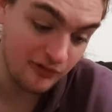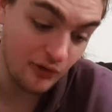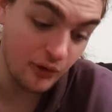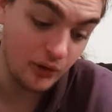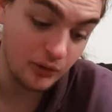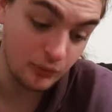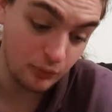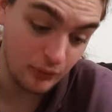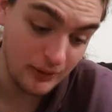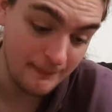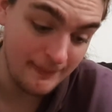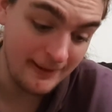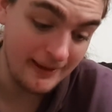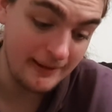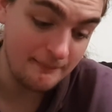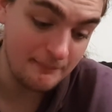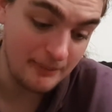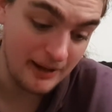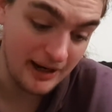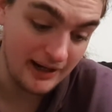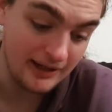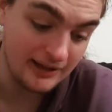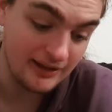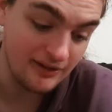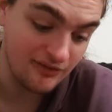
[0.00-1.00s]
gripping
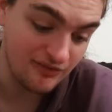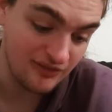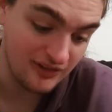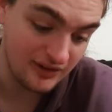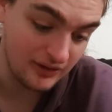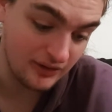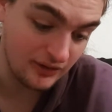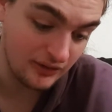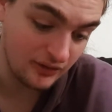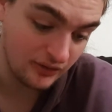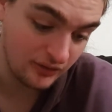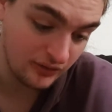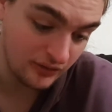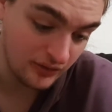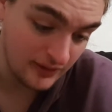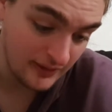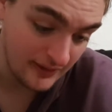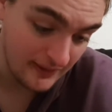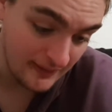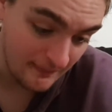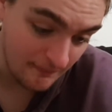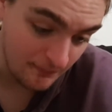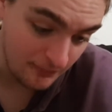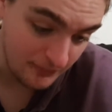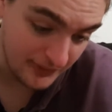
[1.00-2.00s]
piney finish
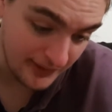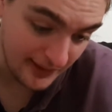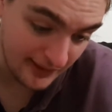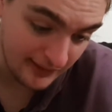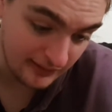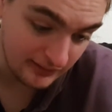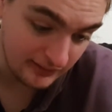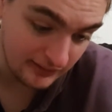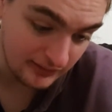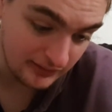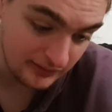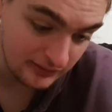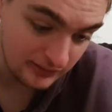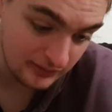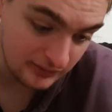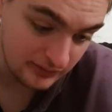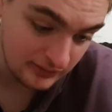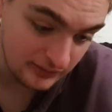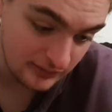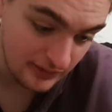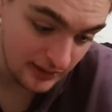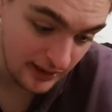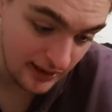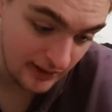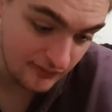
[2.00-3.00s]
that'll
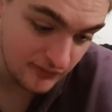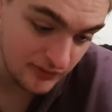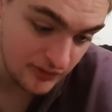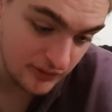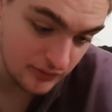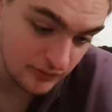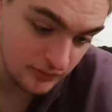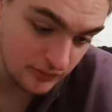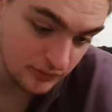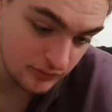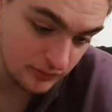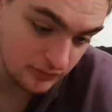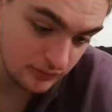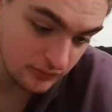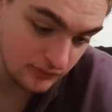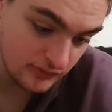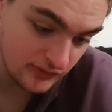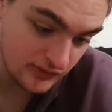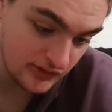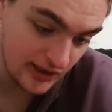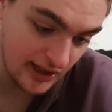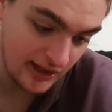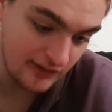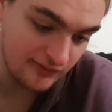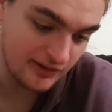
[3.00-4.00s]
have you
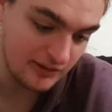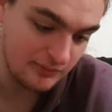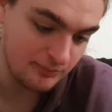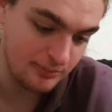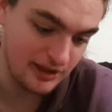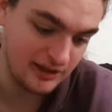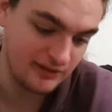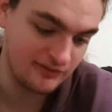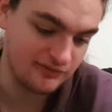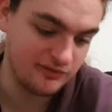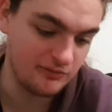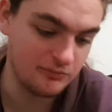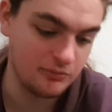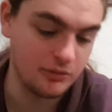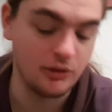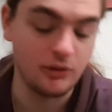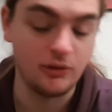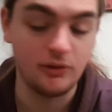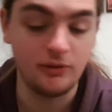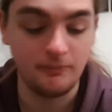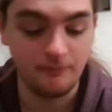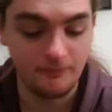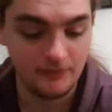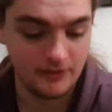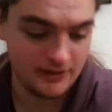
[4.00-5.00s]
diving back for more.
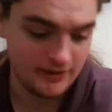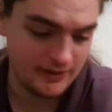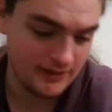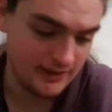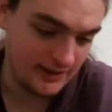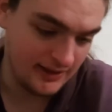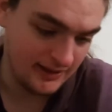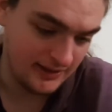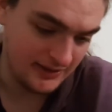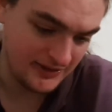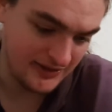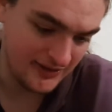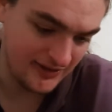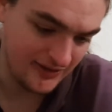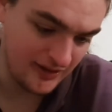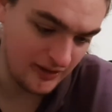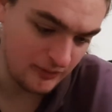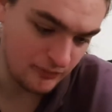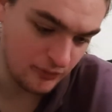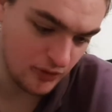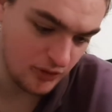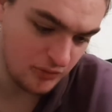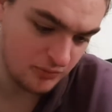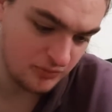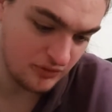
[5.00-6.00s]
It says the
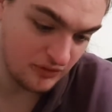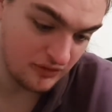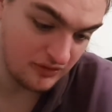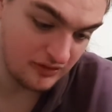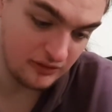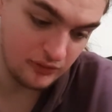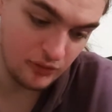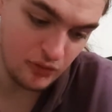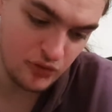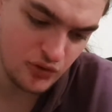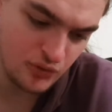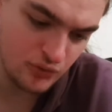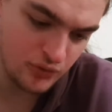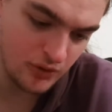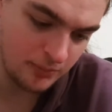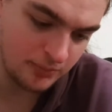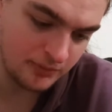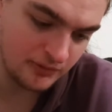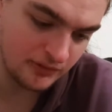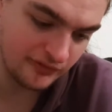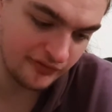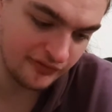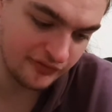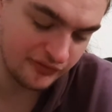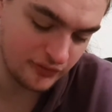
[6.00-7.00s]
aroma is lush
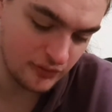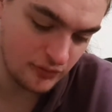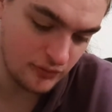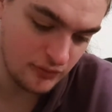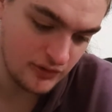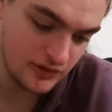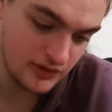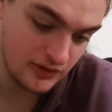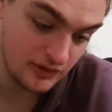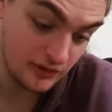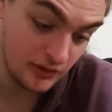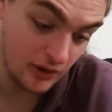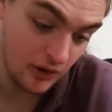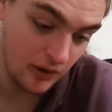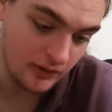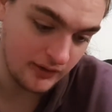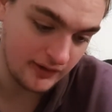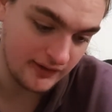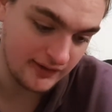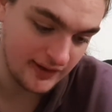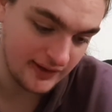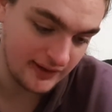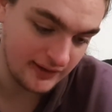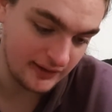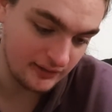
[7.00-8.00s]
tropical fruit
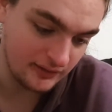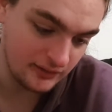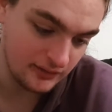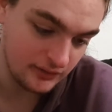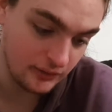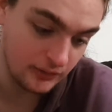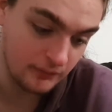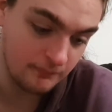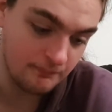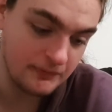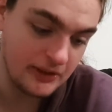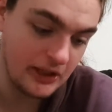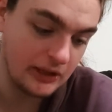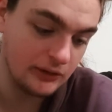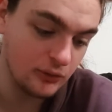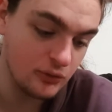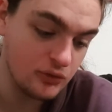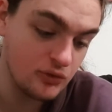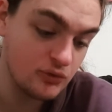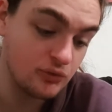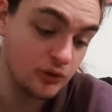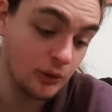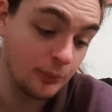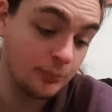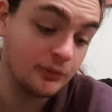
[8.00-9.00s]
cocktail,
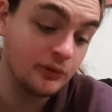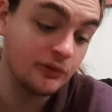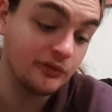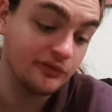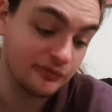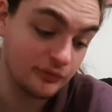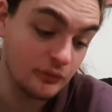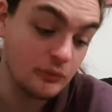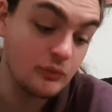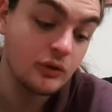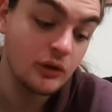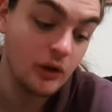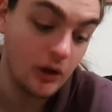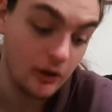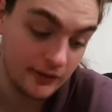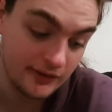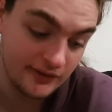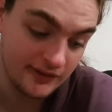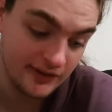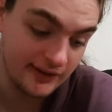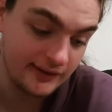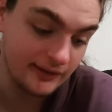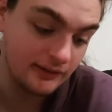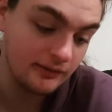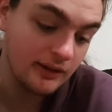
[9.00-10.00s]

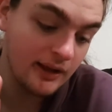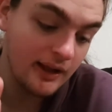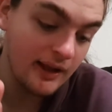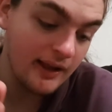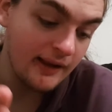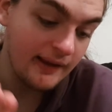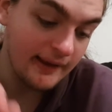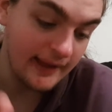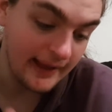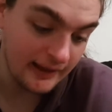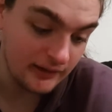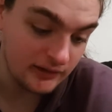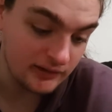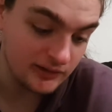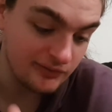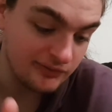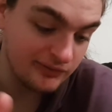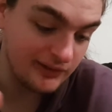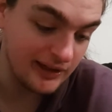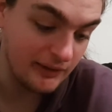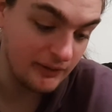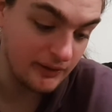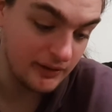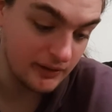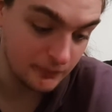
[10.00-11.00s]

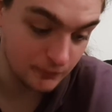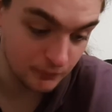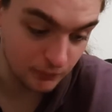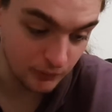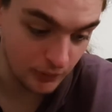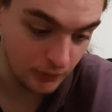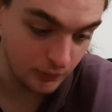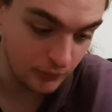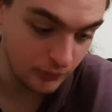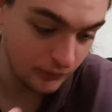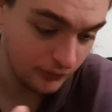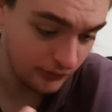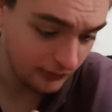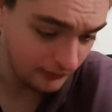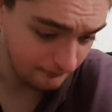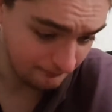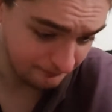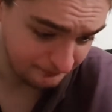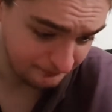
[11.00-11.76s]
elderflower and rose.